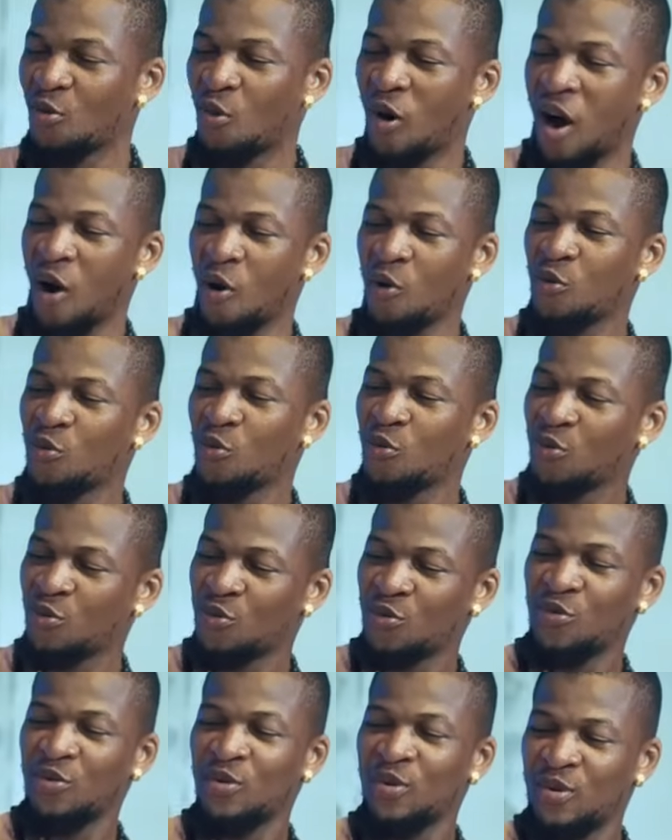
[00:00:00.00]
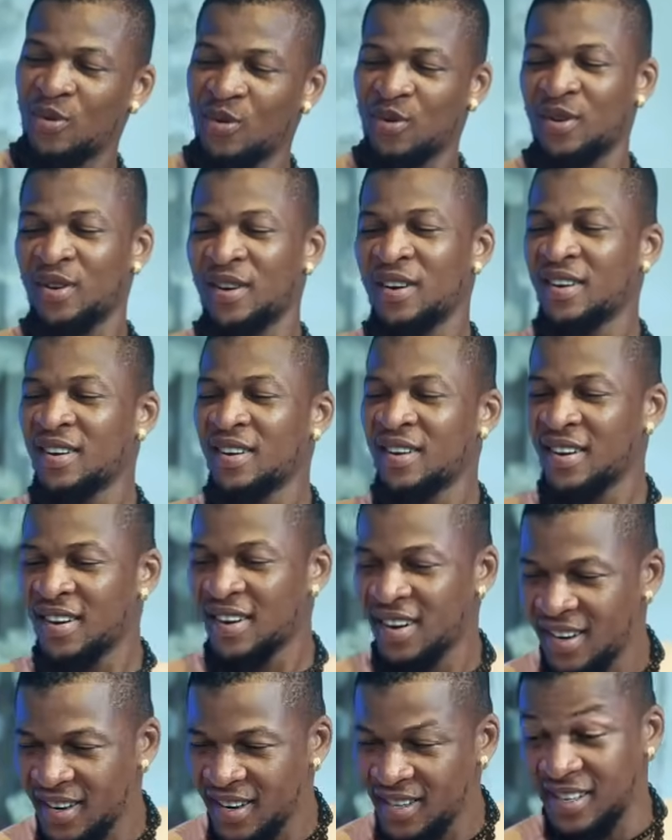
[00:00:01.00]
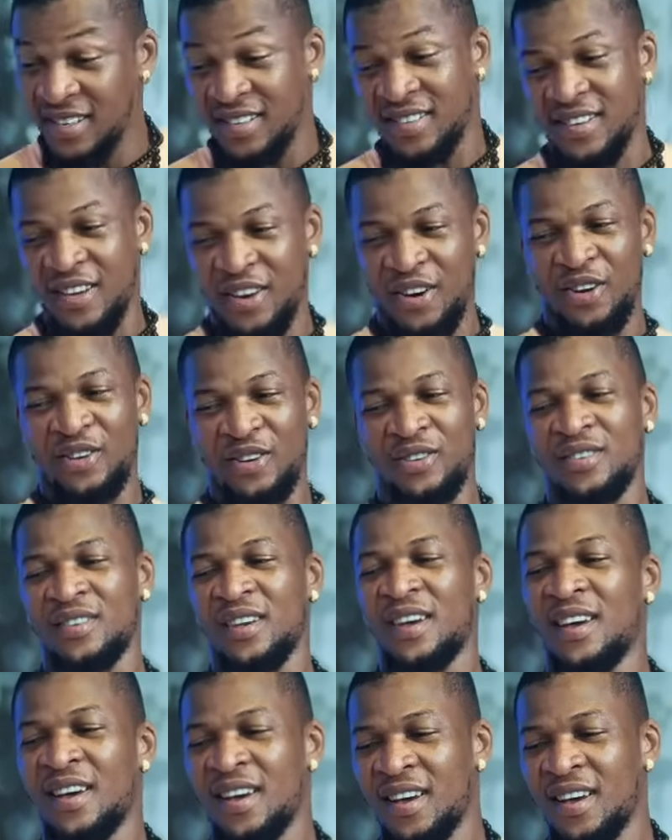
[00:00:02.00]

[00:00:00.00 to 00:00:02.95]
Wow. This is serious.